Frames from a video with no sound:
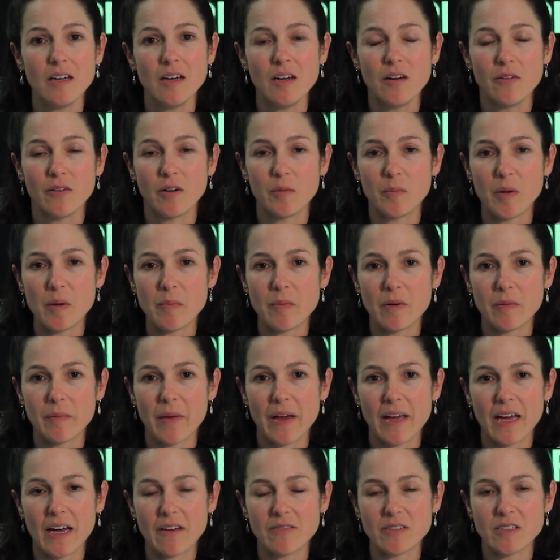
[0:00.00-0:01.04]
where people
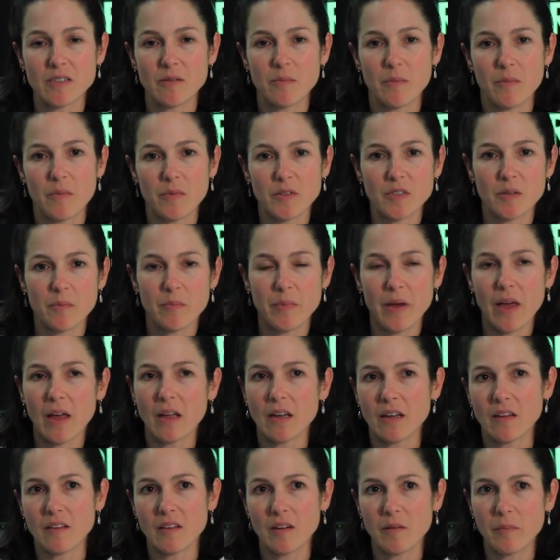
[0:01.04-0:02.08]
might have some
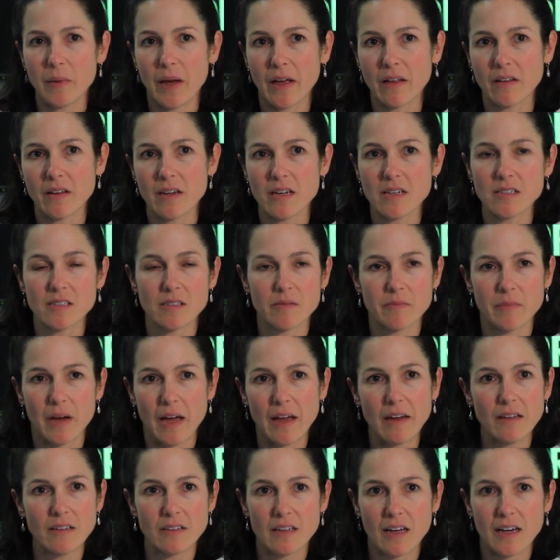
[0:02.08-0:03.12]
pain in their belly, some
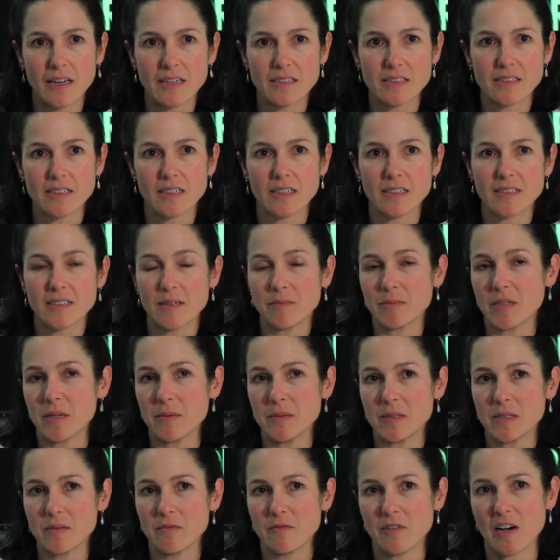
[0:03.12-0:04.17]
mild nausea,
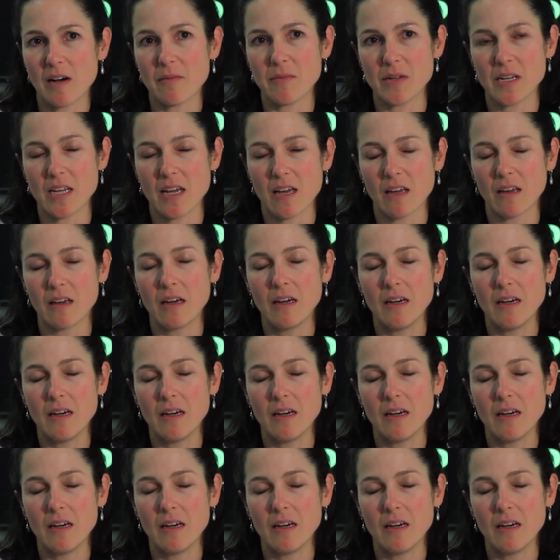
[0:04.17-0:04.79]
sometimes some vomiting.